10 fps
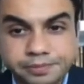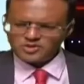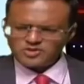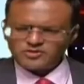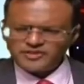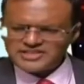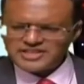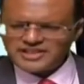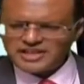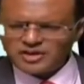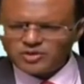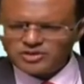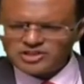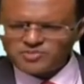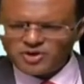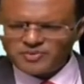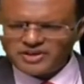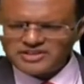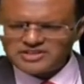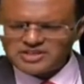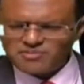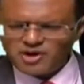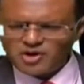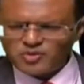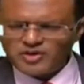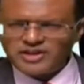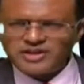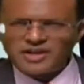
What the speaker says: So if I say that Godrej Properties is about to enter a